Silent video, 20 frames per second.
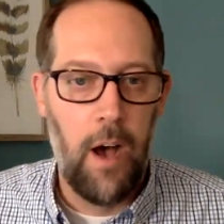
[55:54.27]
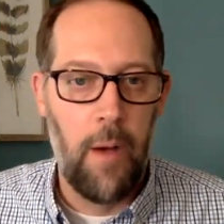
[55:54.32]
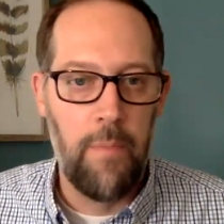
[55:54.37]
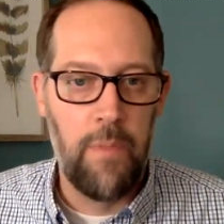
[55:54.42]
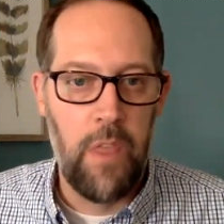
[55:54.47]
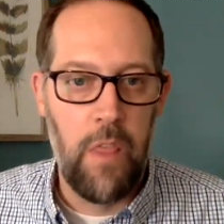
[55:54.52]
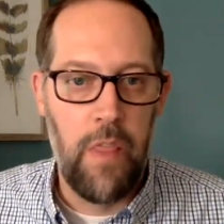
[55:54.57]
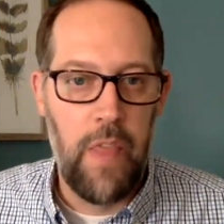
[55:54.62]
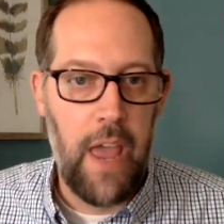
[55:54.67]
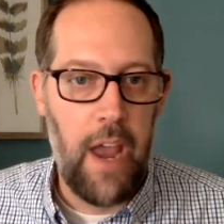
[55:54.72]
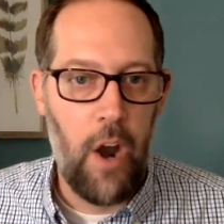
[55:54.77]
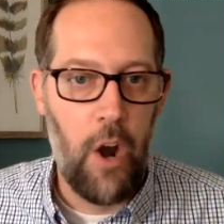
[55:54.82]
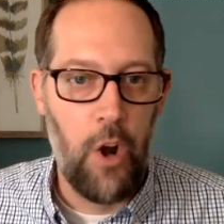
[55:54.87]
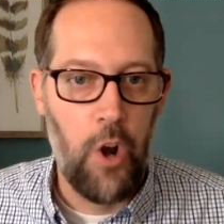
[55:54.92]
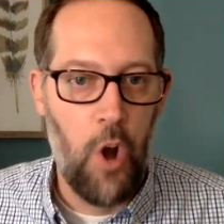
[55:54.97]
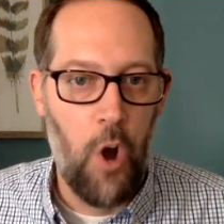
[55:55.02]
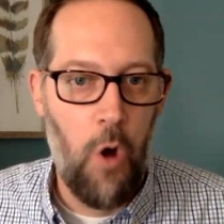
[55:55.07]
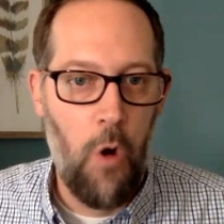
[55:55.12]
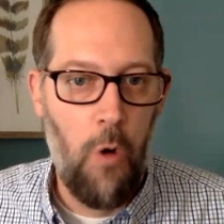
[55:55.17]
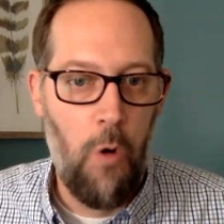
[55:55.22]
then they are
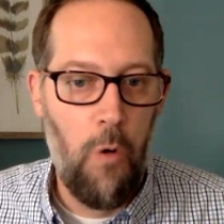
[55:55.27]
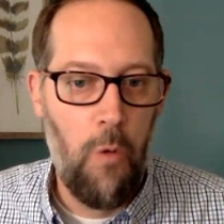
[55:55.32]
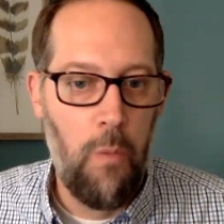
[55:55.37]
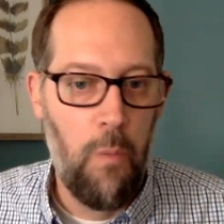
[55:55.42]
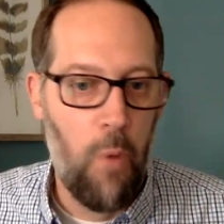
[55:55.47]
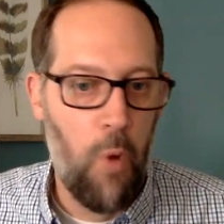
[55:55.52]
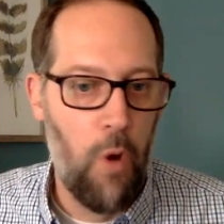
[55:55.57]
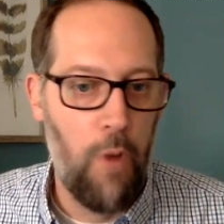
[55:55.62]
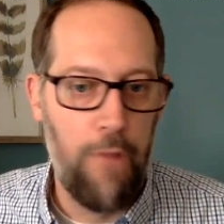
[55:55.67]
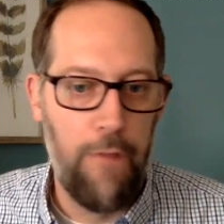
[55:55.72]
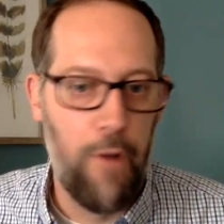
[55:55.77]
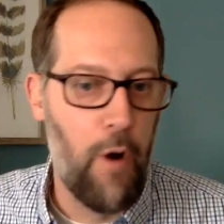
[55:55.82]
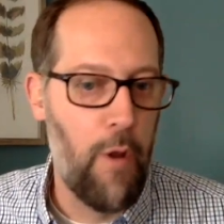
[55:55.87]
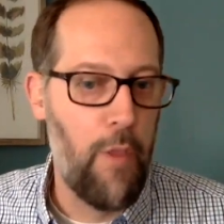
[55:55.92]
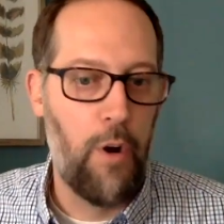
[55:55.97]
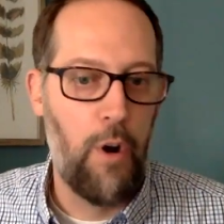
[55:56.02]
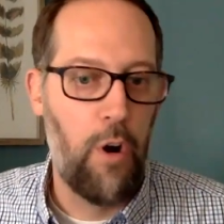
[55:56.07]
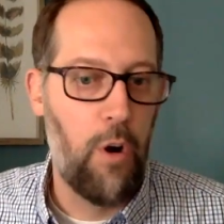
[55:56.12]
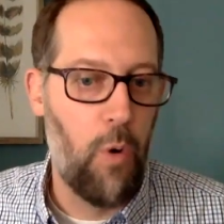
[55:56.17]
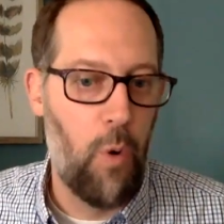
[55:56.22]
no more
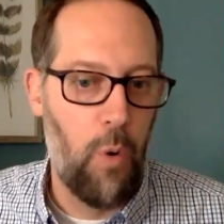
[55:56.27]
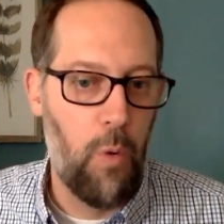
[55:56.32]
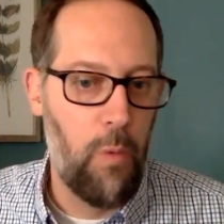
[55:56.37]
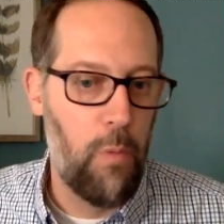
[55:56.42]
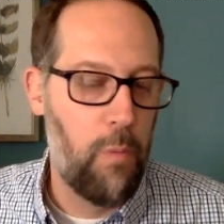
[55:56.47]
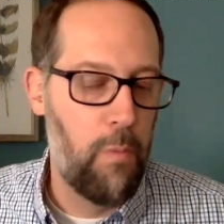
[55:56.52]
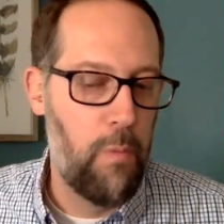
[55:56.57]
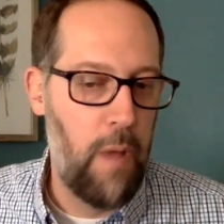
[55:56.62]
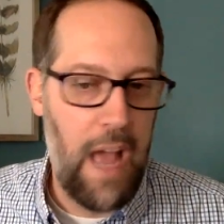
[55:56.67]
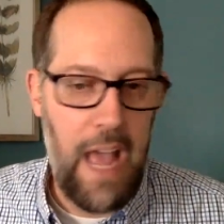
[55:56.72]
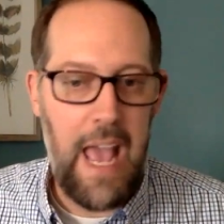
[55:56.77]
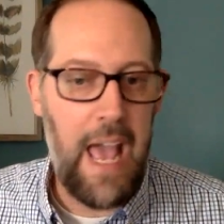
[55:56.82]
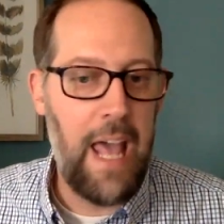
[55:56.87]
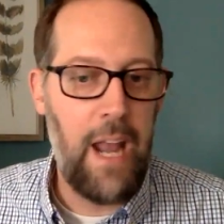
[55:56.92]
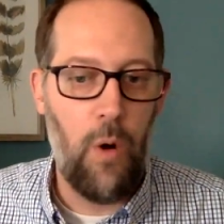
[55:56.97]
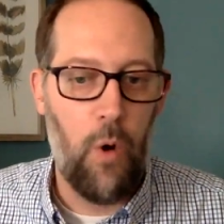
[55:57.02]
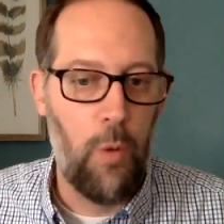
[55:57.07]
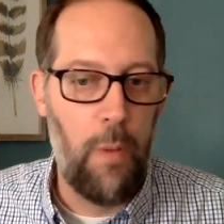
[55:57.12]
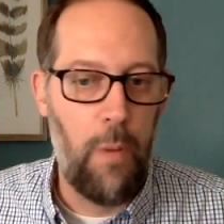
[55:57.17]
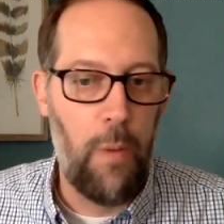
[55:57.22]
further or ahead
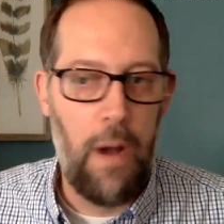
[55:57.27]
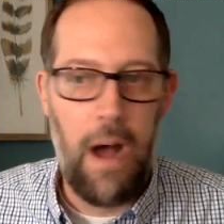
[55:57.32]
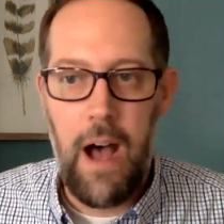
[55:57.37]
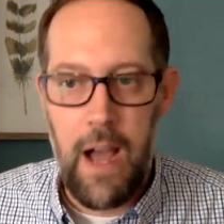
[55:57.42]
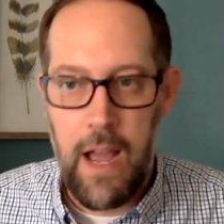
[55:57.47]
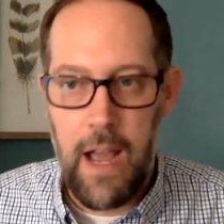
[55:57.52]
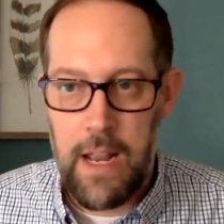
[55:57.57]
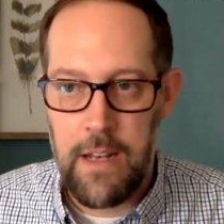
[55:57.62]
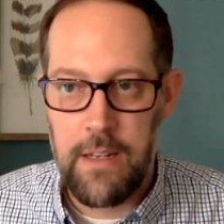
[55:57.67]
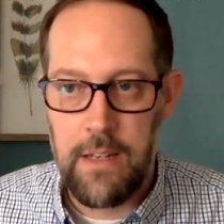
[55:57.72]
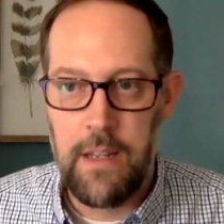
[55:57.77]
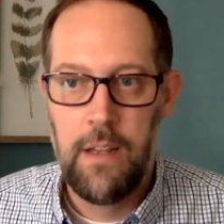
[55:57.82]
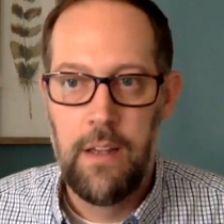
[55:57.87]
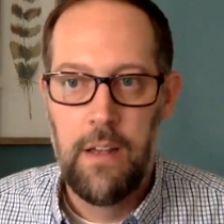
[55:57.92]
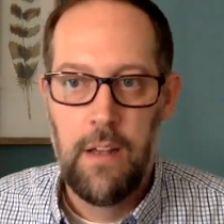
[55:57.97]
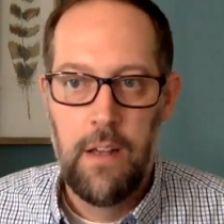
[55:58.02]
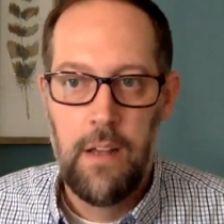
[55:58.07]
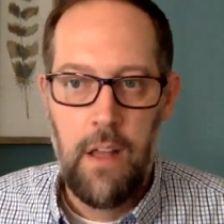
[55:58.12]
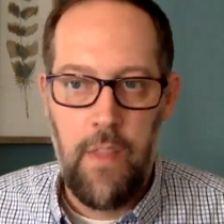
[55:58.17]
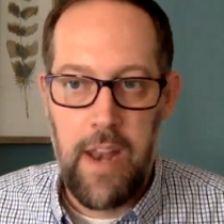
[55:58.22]
or behind
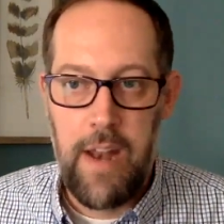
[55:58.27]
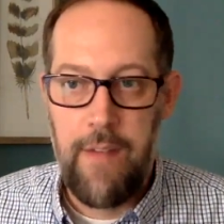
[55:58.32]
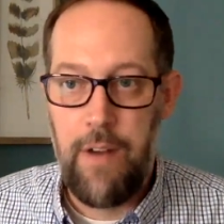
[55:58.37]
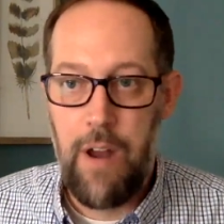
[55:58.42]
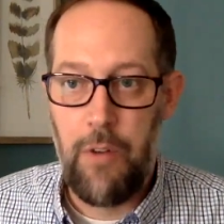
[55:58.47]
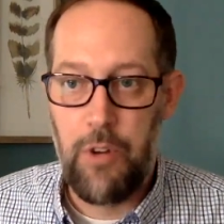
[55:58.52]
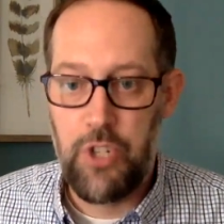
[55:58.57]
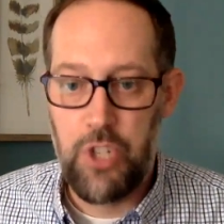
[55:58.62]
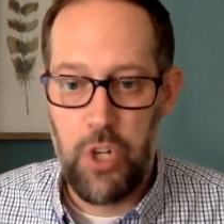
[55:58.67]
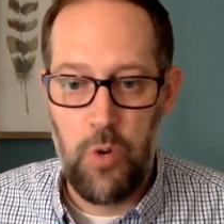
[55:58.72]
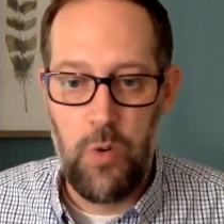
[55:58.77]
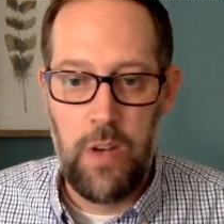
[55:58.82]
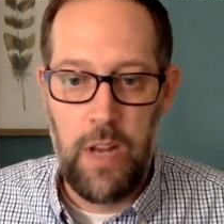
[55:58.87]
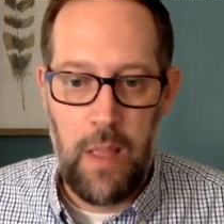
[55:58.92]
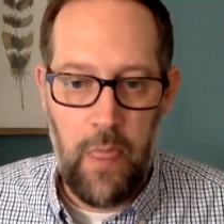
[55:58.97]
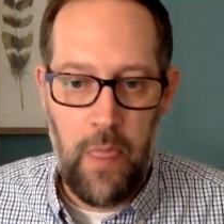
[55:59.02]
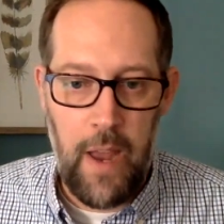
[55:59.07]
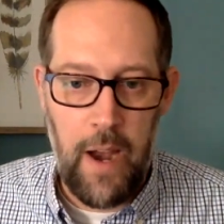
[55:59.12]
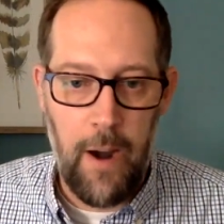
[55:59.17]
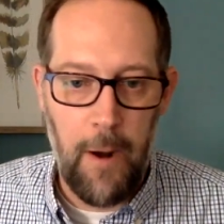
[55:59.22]
than every other
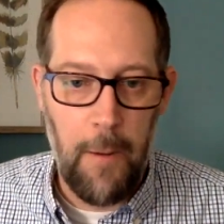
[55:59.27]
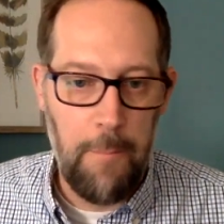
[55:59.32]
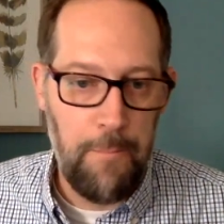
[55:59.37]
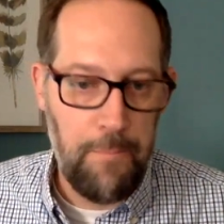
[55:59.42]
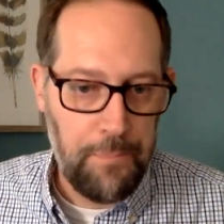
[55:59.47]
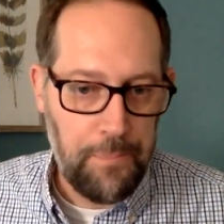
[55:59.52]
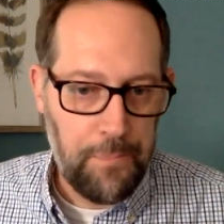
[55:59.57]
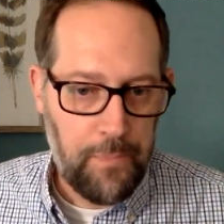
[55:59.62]
student in there.